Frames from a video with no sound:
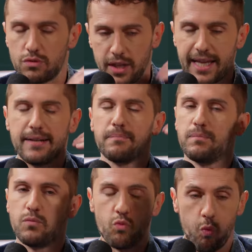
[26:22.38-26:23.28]
like,
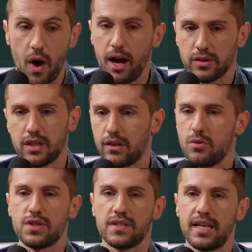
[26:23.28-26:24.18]
wild
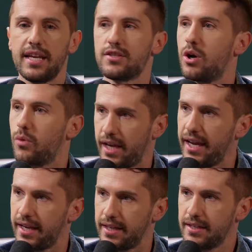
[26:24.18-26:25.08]
conclusions that it's
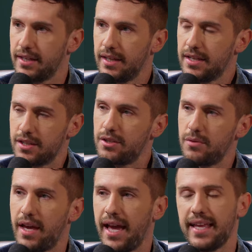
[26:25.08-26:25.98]
okay to
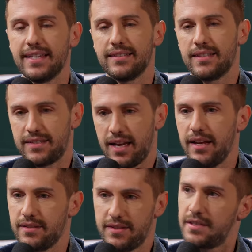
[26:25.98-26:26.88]
do that. And the
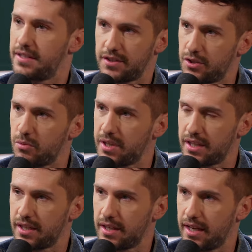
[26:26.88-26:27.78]
science says that's human
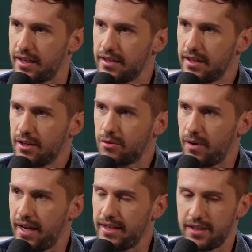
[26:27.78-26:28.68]
D N A,
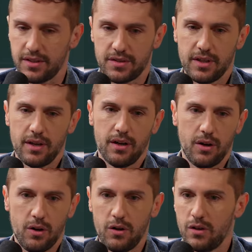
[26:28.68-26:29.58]
right? There's
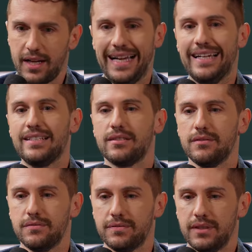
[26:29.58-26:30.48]
all kinds
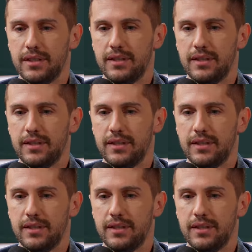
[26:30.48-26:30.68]
of